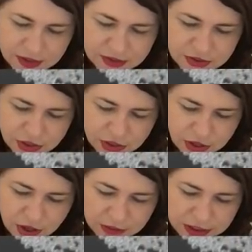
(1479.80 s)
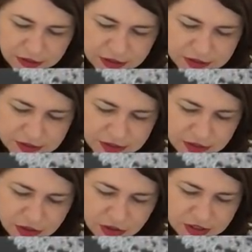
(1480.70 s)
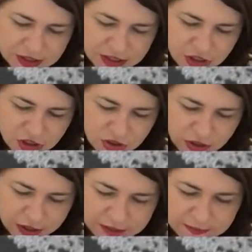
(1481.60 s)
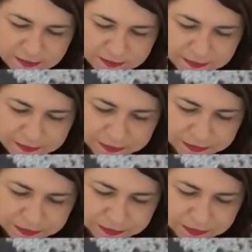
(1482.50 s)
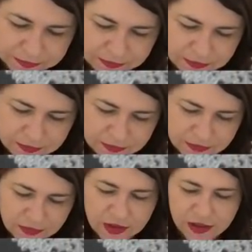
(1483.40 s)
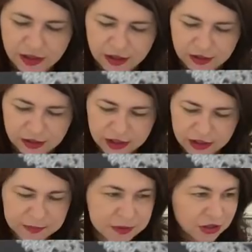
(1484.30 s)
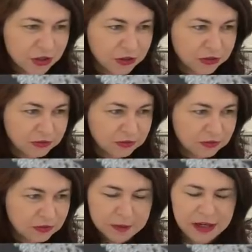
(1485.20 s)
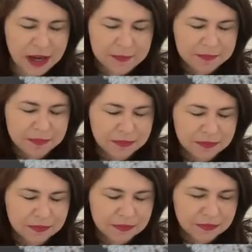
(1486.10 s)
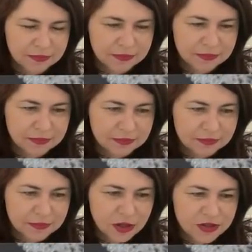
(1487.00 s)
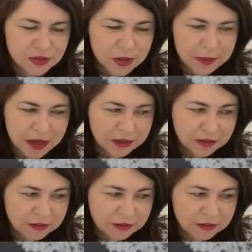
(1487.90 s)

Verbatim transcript: So I reckon this is the new Tahitian Tide. Uh, no. Yeah, Calypso Coral. I mean, um, Coastal Cabana.